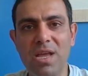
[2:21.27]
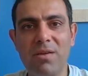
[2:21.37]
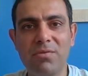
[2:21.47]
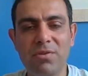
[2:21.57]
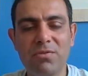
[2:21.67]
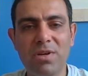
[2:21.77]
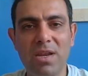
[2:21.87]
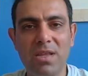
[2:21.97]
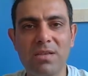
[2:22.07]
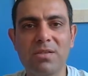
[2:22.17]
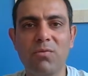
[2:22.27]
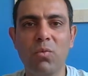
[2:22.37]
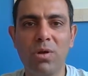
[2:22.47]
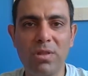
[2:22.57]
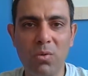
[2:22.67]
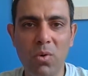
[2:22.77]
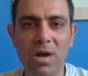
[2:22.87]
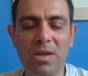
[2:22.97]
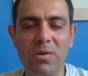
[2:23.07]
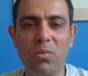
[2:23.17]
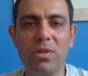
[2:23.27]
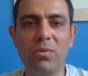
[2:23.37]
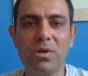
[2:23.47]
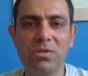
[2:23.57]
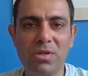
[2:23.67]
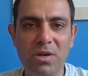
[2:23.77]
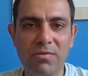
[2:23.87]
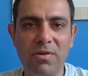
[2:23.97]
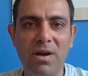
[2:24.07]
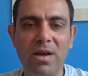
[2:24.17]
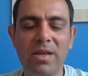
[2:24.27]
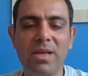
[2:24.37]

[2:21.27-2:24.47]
have different ideas of what they want to codify,